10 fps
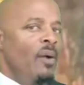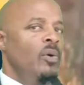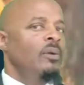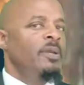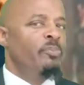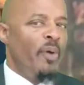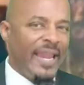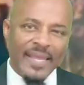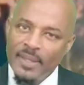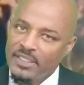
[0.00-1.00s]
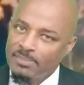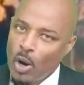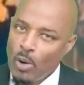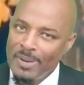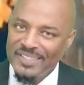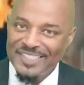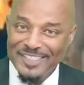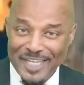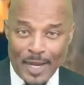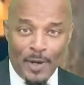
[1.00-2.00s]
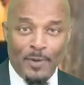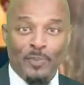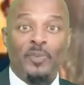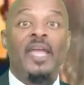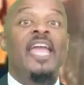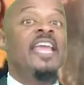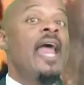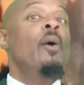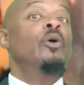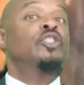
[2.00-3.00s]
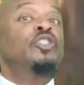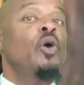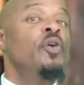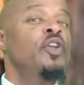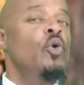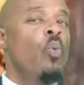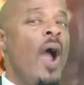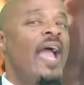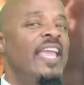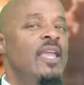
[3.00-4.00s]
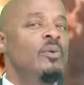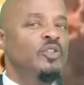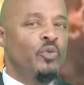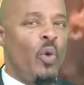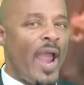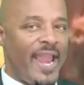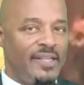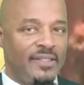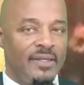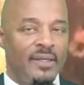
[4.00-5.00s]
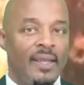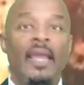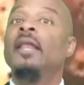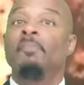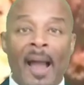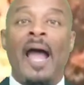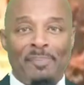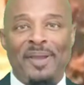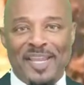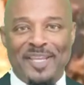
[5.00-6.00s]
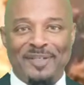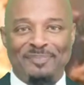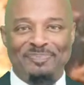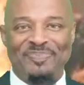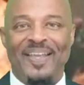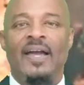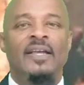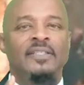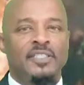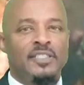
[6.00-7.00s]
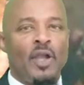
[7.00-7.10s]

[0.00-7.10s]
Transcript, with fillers: I will be breaking this small business down and I will show you why he was right, in my opinion, to